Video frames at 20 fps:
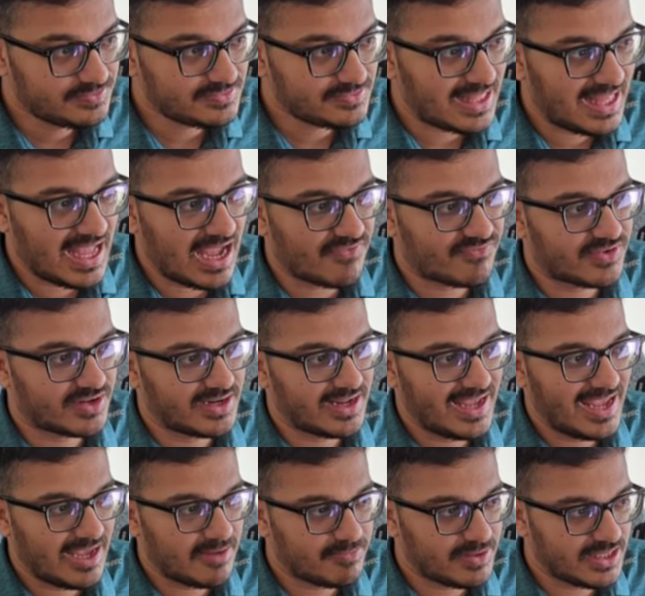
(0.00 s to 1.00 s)
After
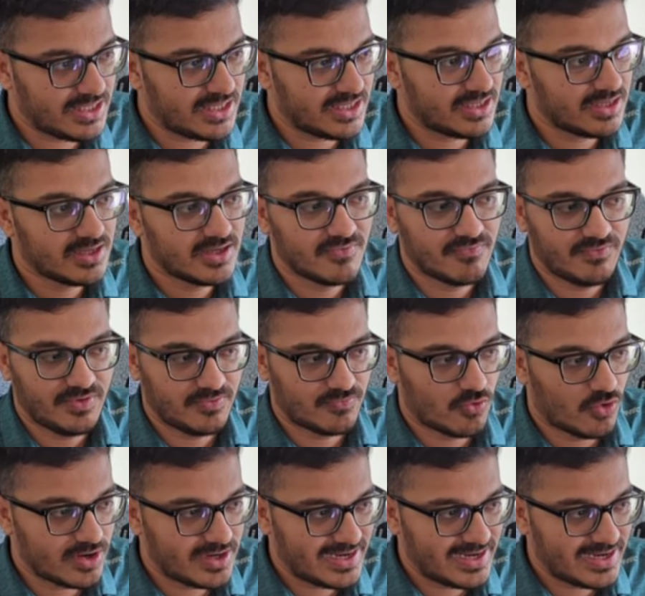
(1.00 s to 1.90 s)
ab, we won't